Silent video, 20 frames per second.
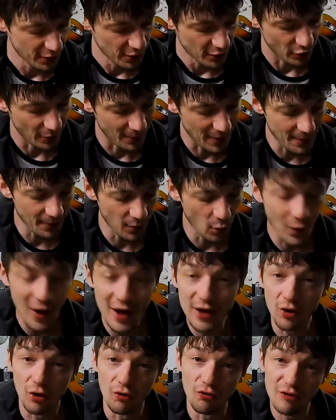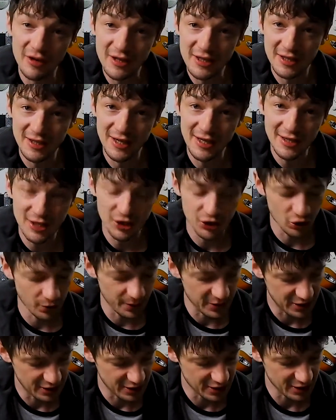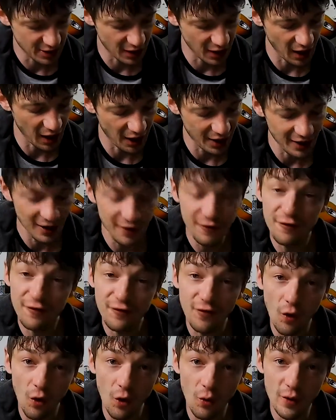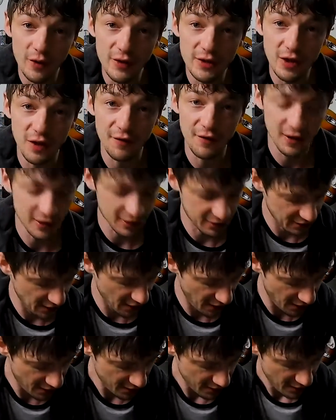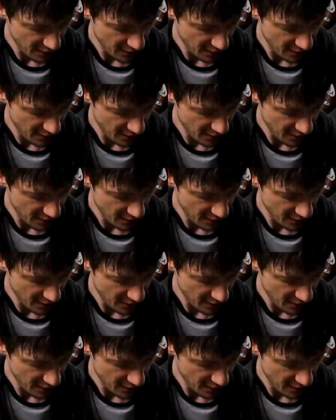Remember where your wrist is, it should be slightly forwards of the guitar,